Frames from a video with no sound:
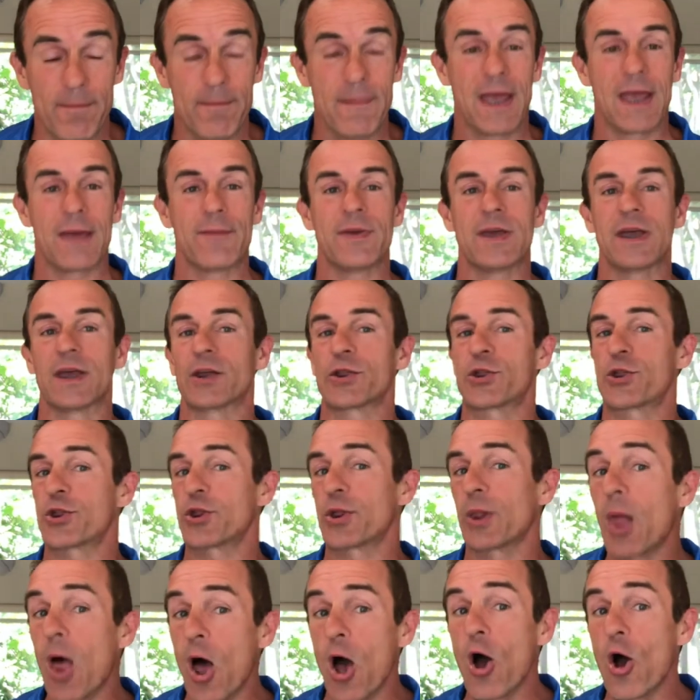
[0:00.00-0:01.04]
Maybe it's
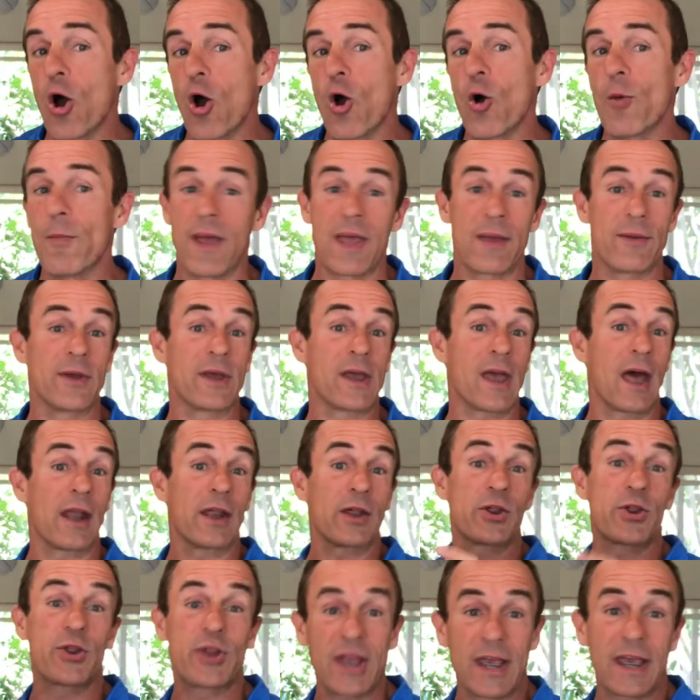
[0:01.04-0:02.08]
slow, maybe you got a
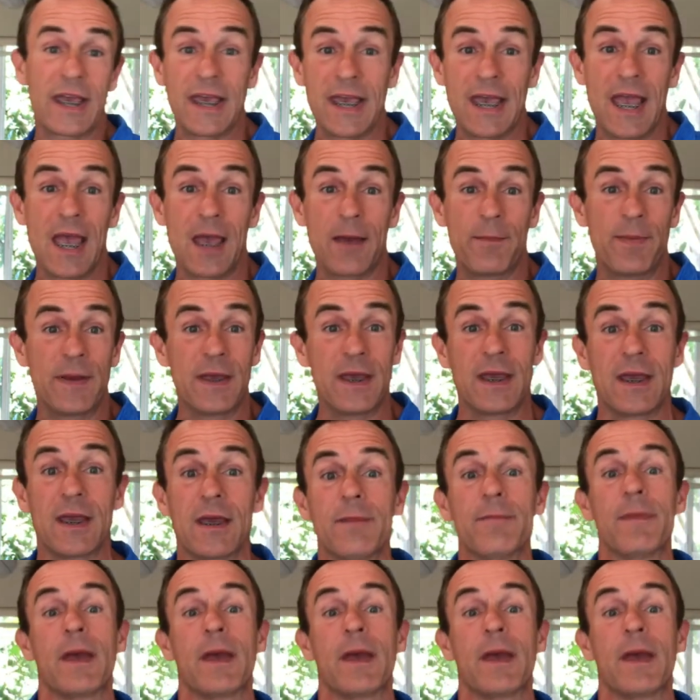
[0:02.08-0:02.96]
sticky AP,